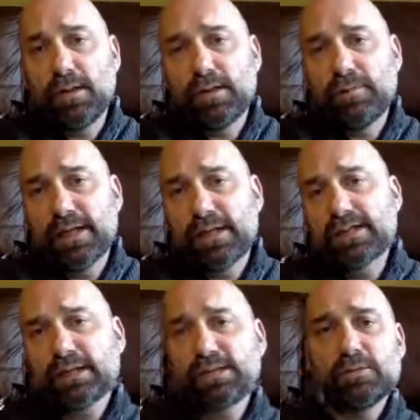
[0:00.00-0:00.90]
One of the
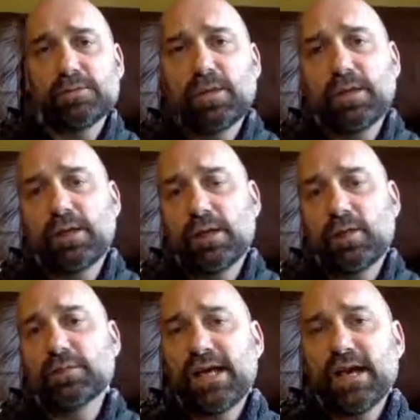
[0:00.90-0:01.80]
magazines I was working
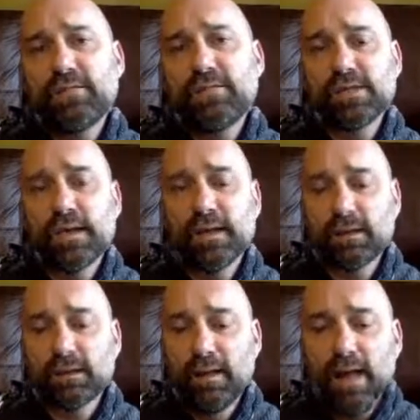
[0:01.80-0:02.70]
on was a health
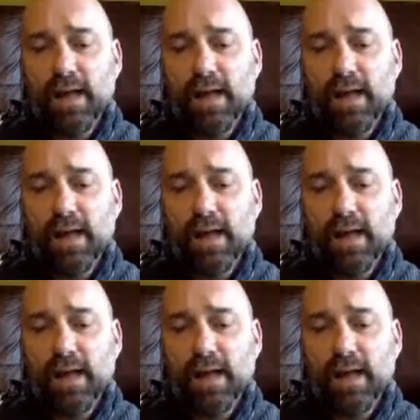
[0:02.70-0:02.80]
title,